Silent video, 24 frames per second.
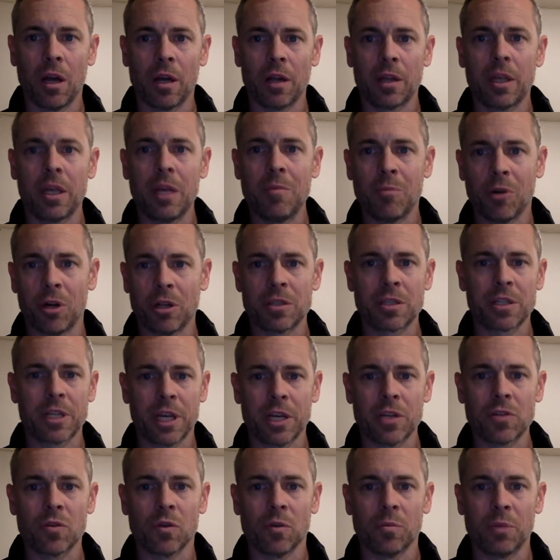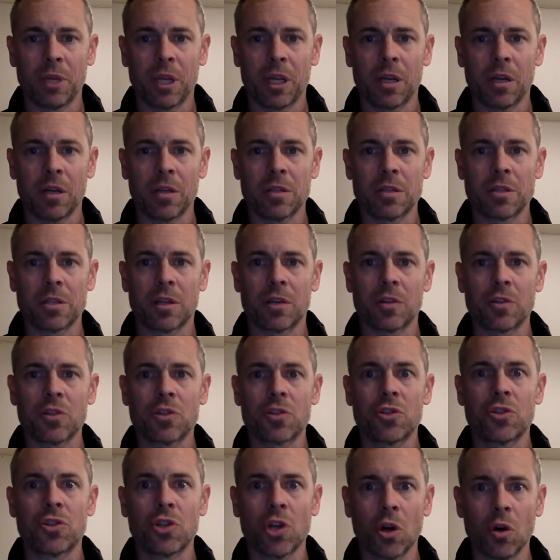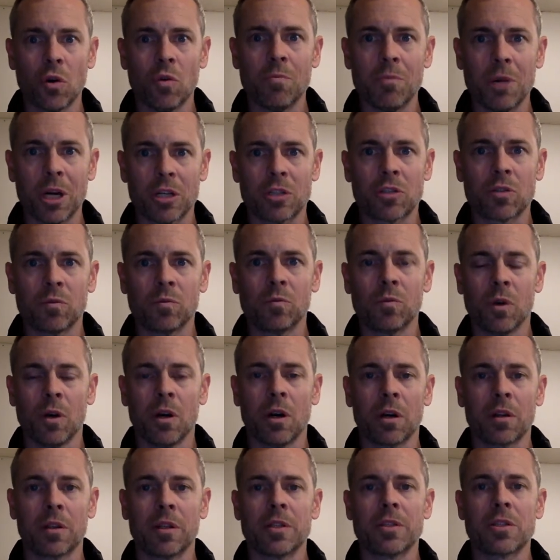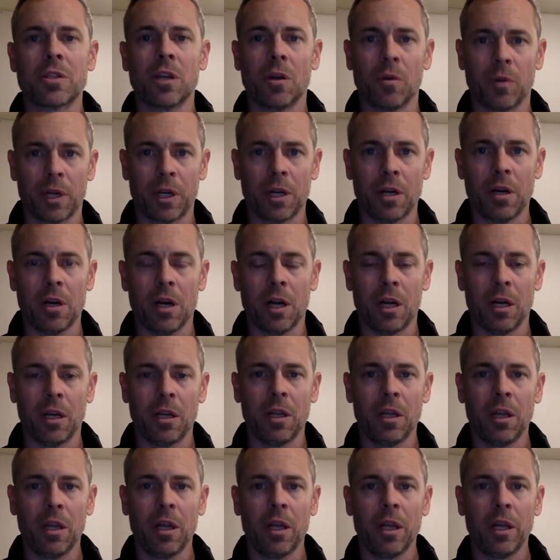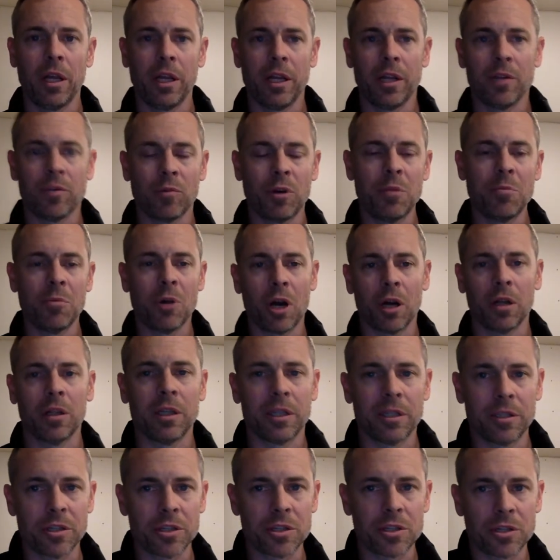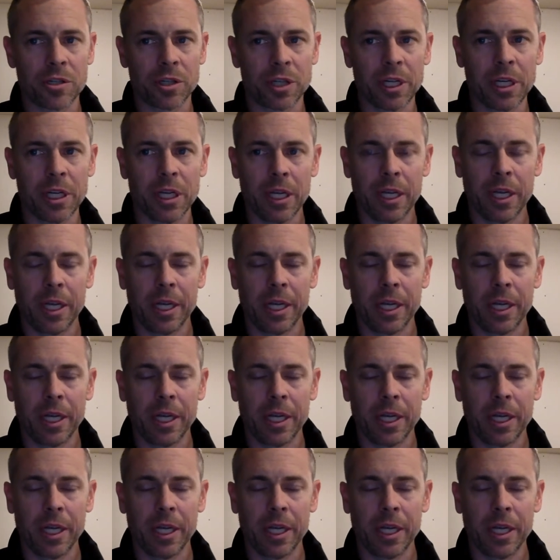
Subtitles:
keep on schedule because there's so much work that's going on in the remodel industry.